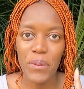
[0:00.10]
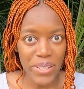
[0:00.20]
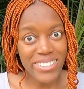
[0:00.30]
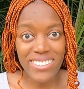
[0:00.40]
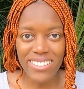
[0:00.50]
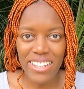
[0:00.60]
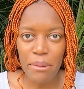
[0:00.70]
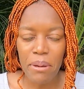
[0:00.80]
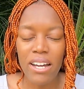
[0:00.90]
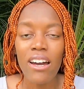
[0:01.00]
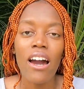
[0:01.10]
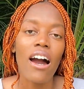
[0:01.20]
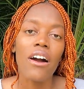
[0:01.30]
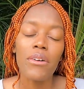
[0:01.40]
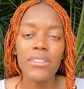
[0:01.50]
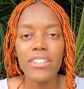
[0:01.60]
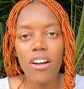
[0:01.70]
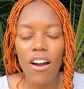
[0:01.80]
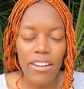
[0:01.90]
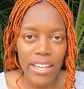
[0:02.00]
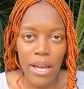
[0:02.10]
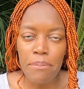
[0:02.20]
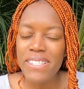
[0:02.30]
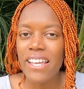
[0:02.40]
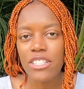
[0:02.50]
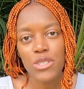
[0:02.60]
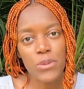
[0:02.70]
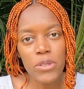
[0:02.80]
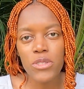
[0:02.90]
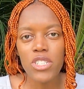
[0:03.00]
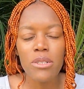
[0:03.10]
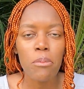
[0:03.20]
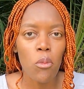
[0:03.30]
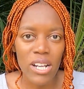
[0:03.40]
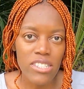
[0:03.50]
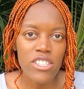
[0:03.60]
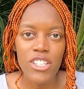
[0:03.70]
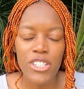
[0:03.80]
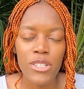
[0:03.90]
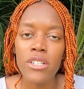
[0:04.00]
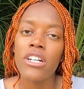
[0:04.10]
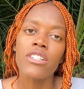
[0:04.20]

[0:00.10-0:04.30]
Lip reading: quick disclaimer, I only car camp / road trip once a year,